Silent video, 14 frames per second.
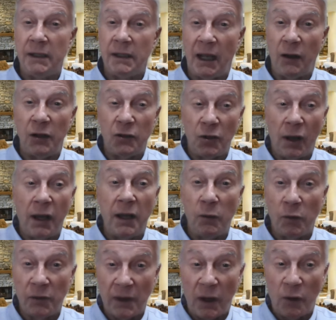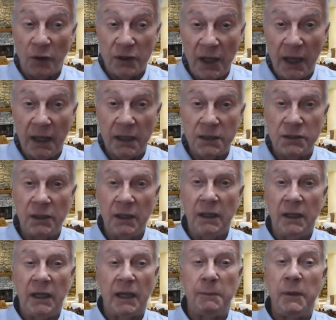Now, in talking with our tenants
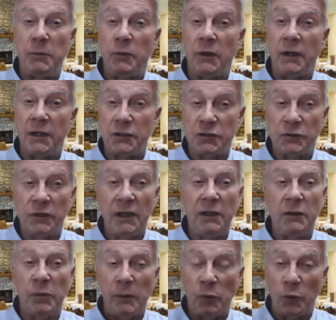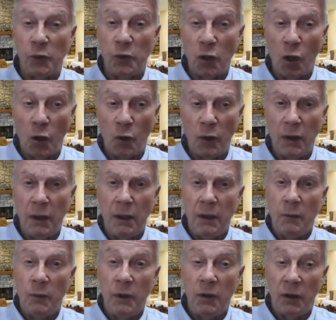and people on the street and people we know,
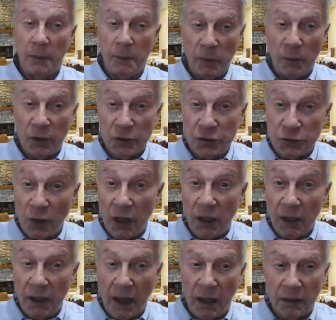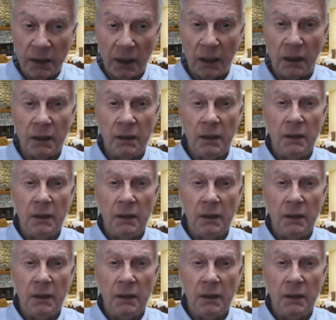you know, people are struggling out there.